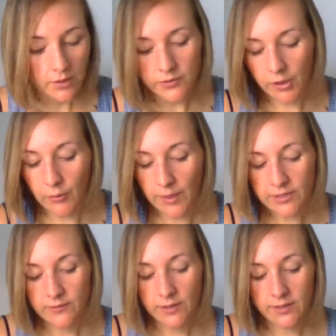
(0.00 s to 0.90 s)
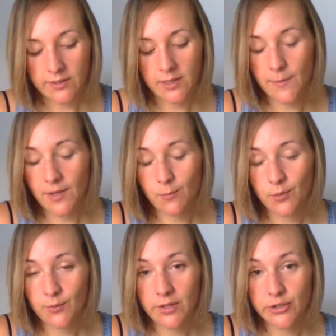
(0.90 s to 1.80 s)
So I just feel like that's coming up
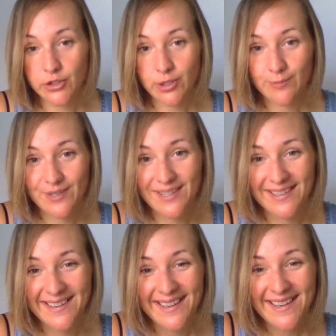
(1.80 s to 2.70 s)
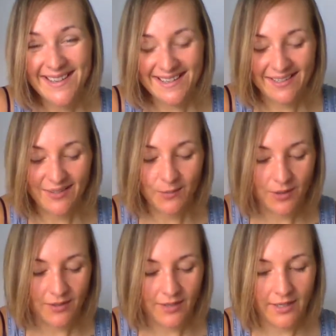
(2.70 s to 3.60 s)
with relationships, is
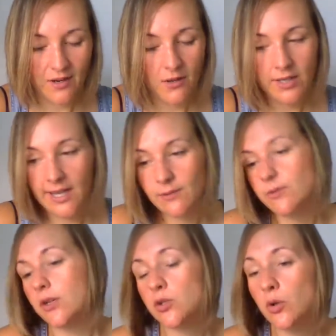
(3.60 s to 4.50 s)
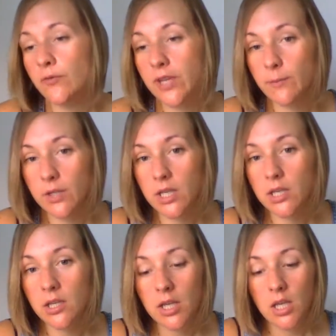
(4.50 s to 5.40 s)
we're, like, calling out to our soul
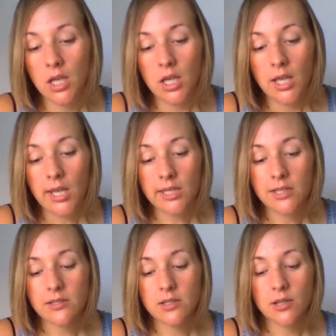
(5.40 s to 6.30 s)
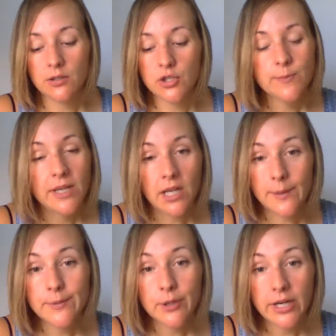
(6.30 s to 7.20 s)
family, and they're just being
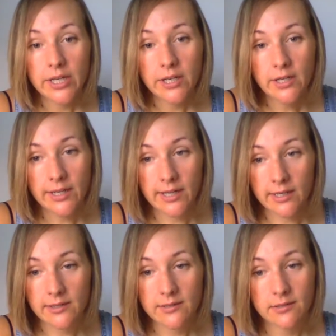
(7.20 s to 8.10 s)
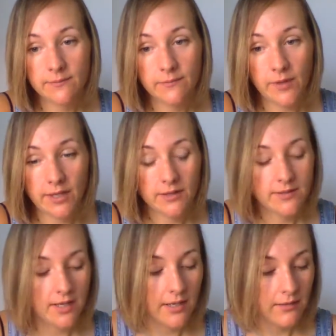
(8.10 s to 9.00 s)
upgraded. And like
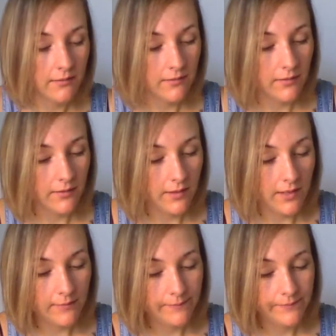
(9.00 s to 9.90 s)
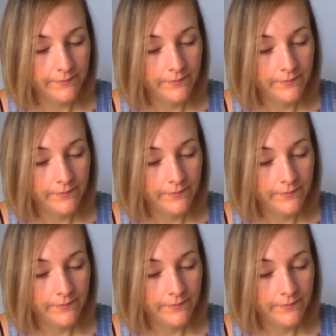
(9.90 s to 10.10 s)
this said, um,